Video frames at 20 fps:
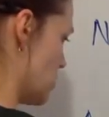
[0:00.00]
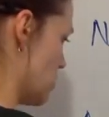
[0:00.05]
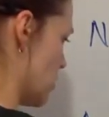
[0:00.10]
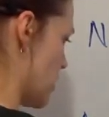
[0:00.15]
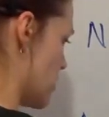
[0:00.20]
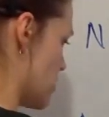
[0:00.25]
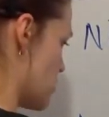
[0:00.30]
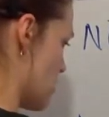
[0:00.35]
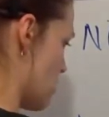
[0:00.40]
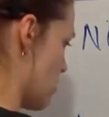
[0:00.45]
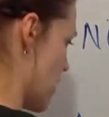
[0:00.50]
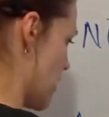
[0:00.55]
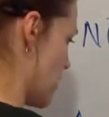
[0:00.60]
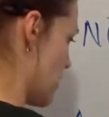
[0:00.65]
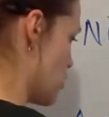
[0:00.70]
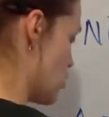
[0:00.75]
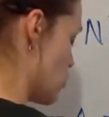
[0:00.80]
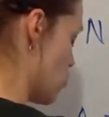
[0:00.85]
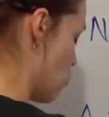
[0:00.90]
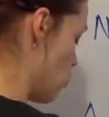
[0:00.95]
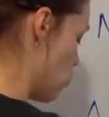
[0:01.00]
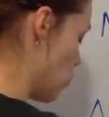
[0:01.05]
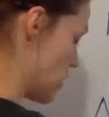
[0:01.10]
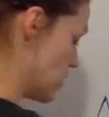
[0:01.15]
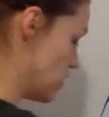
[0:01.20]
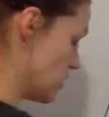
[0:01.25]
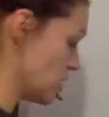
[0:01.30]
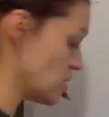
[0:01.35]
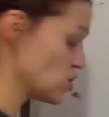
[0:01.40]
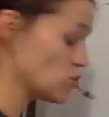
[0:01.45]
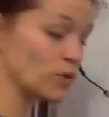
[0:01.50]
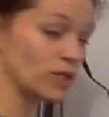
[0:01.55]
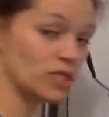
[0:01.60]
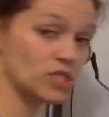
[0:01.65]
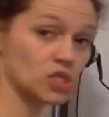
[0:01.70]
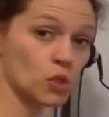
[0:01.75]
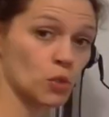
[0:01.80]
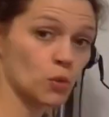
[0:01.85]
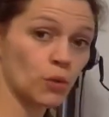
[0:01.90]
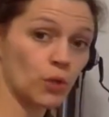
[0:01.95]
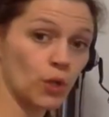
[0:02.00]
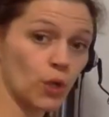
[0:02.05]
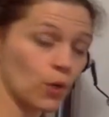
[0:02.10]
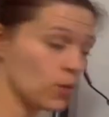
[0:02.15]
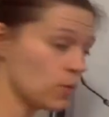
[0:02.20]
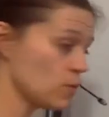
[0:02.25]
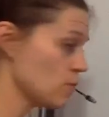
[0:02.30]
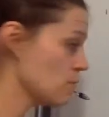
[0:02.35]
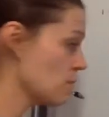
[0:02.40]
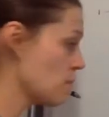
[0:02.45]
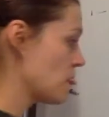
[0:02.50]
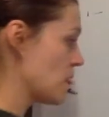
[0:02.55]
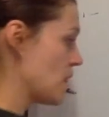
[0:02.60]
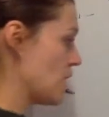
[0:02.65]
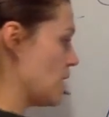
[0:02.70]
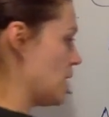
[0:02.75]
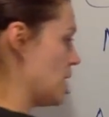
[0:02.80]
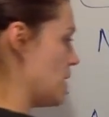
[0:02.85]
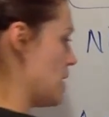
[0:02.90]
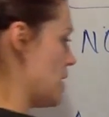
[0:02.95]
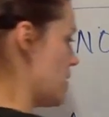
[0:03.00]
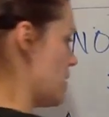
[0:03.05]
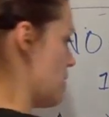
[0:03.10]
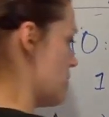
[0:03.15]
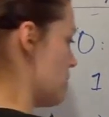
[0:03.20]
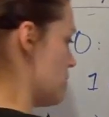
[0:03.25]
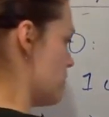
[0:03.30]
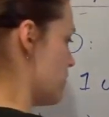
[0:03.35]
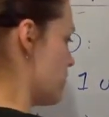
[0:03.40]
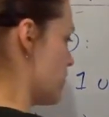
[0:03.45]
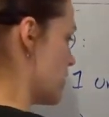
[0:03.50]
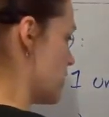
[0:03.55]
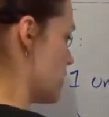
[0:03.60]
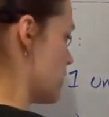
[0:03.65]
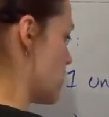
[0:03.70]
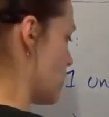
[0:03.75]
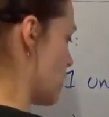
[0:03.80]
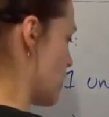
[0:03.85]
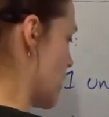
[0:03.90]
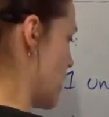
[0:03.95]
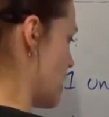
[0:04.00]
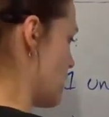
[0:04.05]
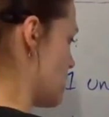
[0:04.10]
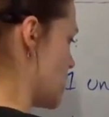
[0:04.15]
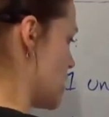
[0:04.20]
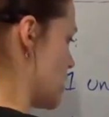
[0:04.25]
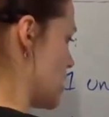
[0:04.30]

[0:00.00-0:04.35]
plus or minus 1 because we don't know. So lambda